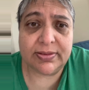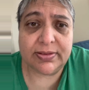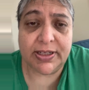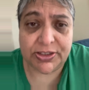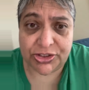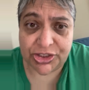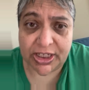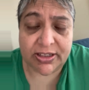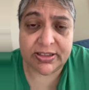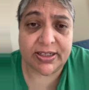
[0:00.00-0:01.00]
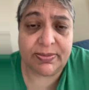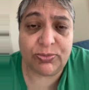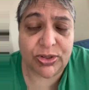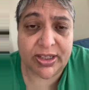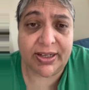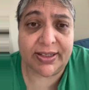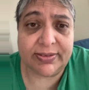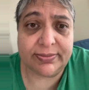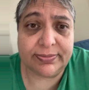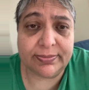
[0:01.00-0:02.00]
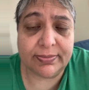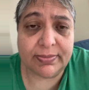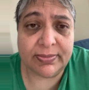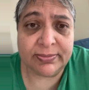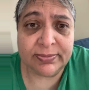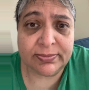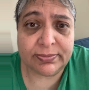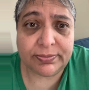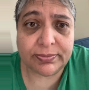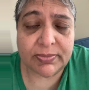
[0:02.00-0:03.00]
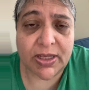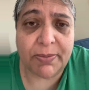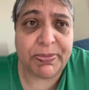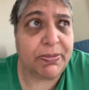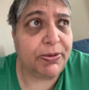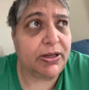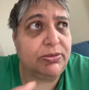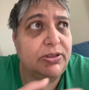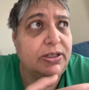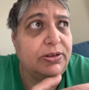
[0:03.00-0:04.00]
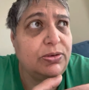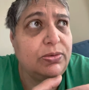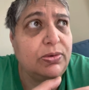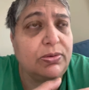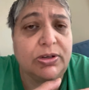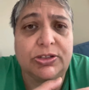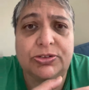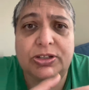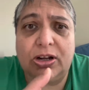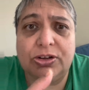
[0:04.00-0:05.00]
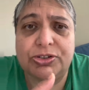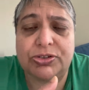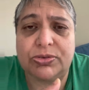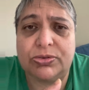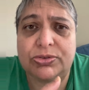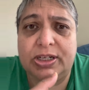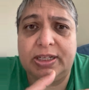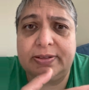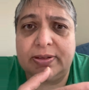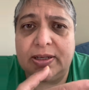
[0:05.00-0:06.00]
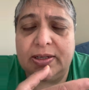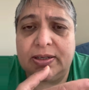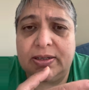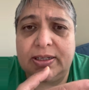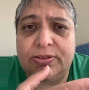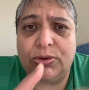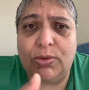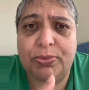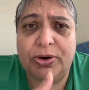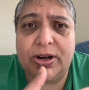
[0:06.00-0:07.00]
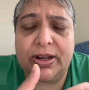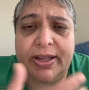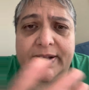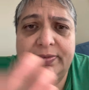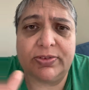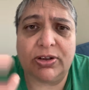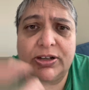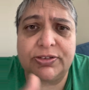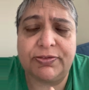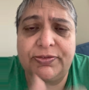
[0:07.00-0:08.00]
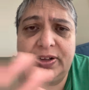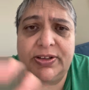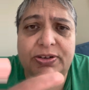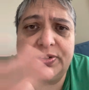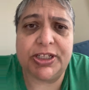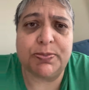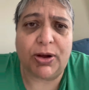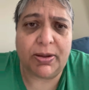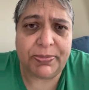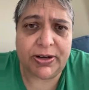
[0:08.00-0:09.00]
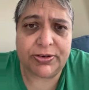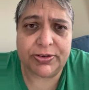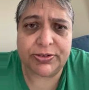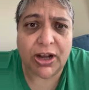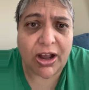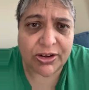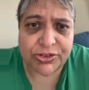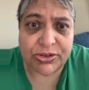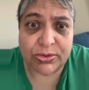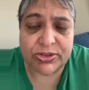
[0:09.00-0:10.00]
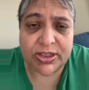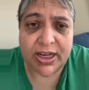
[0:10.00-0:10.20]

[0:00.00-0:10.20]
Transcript: There's jail time with that. There are people out there who go on talk shows like Oprah and Dr. Phil, these popular talk shows,